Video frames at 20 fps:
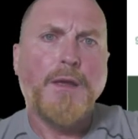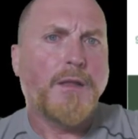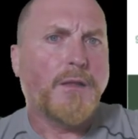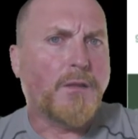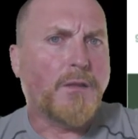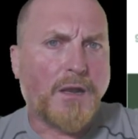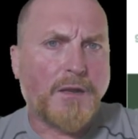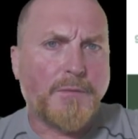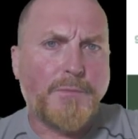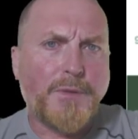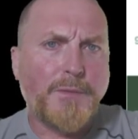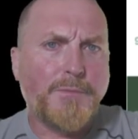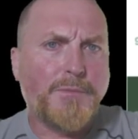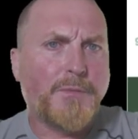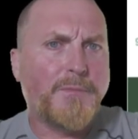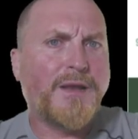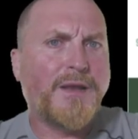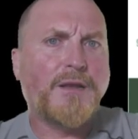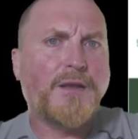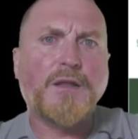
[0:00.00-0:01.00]
A lot of
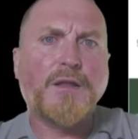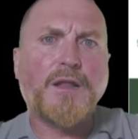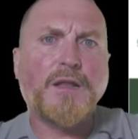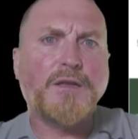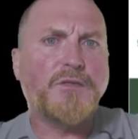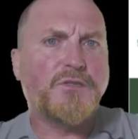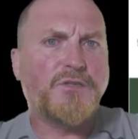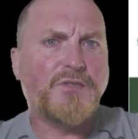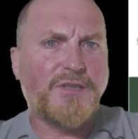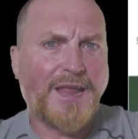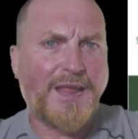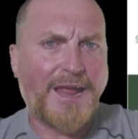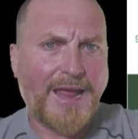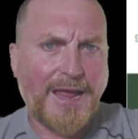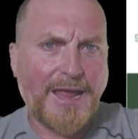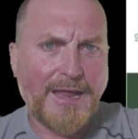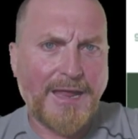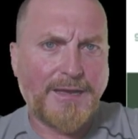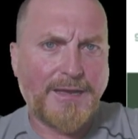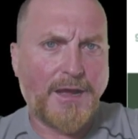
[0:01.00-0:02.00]
people may not
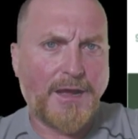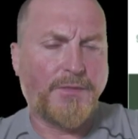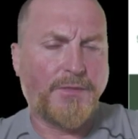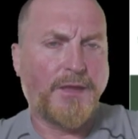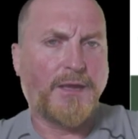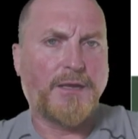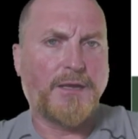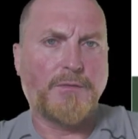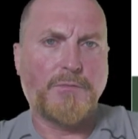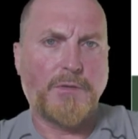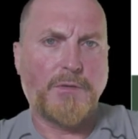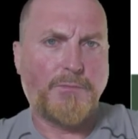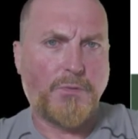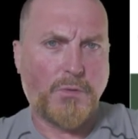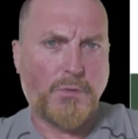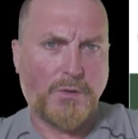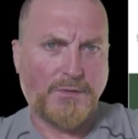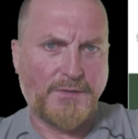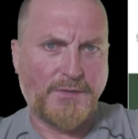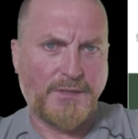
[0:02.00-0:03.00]
understand how they can
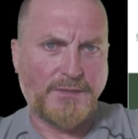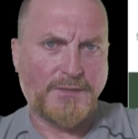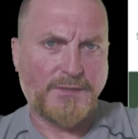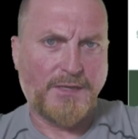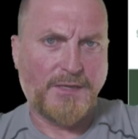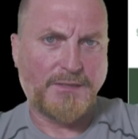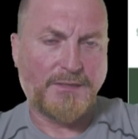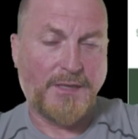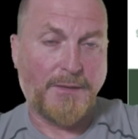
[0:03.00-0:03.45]
report these things.